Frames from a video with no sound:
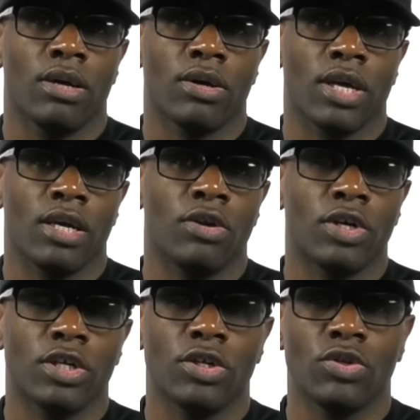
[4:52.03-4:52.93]
Okay, in
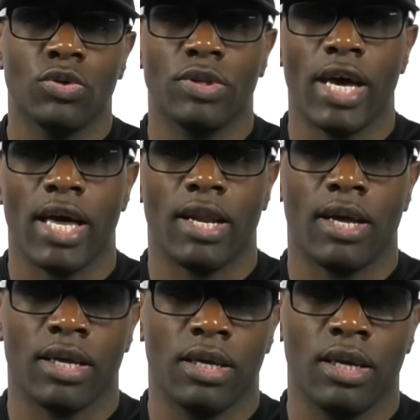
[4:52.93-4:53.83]
order to do that,
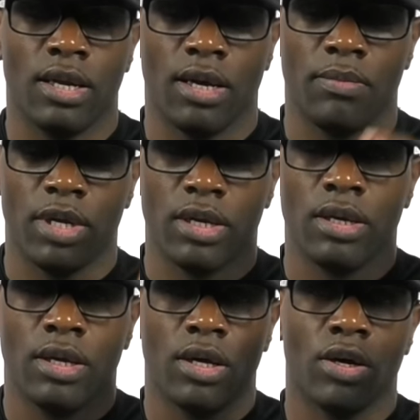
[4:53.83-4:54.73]
again, I'm
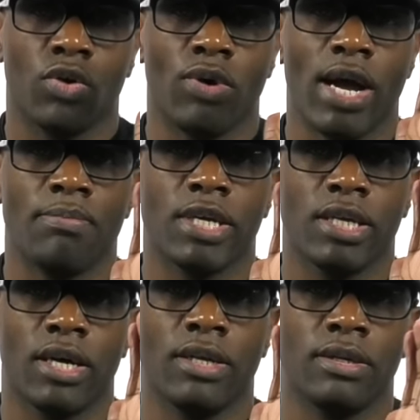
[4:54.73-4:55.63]
going to grab the
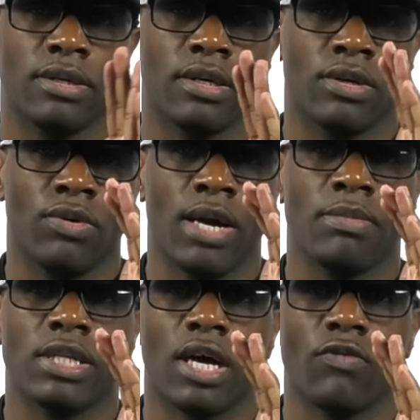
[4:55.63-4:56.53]
gun,
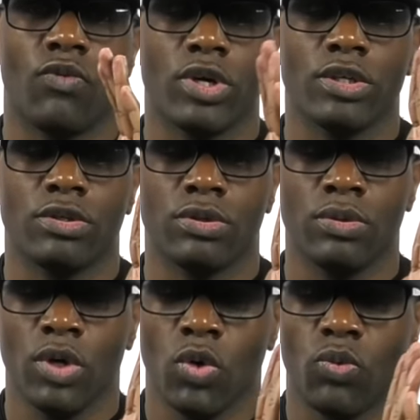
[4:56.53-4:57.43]
grab the Glock
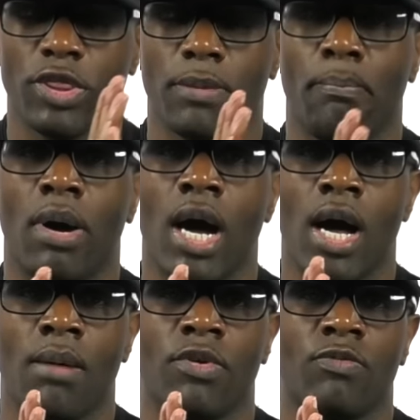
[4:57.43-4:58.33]
42 with the
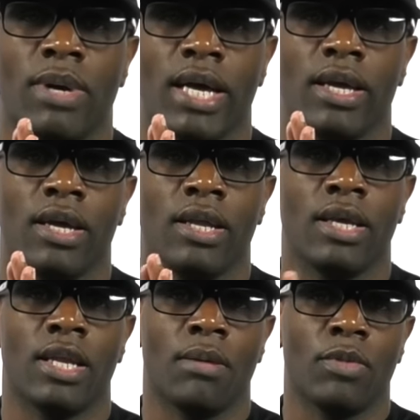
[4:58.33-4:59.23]
palm of my
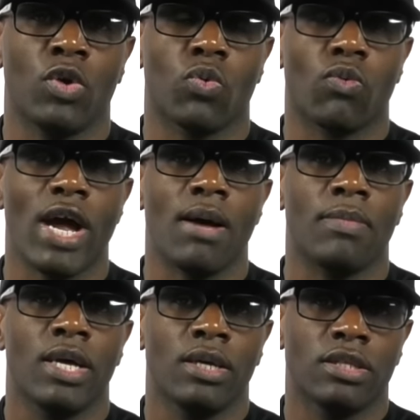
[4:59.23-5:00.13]
hand, and I'm going to
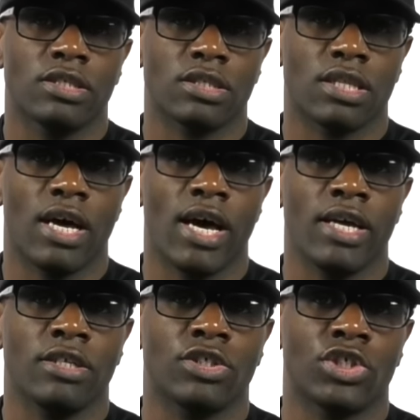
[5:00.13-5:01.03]
wrap the
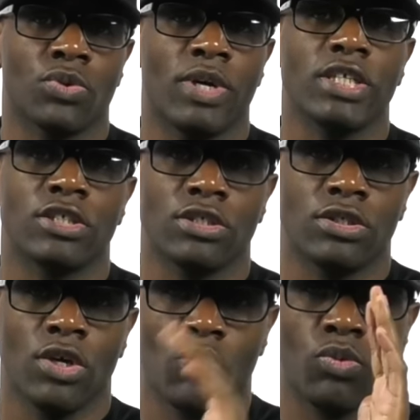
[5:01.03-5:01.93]
slide and
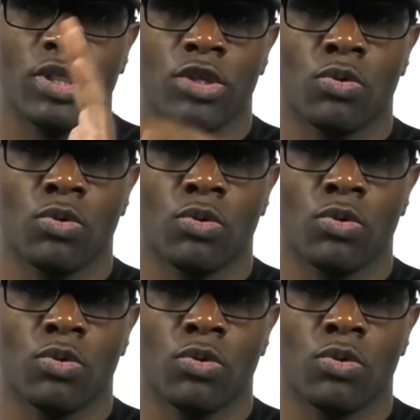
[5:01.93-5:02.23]
serrations with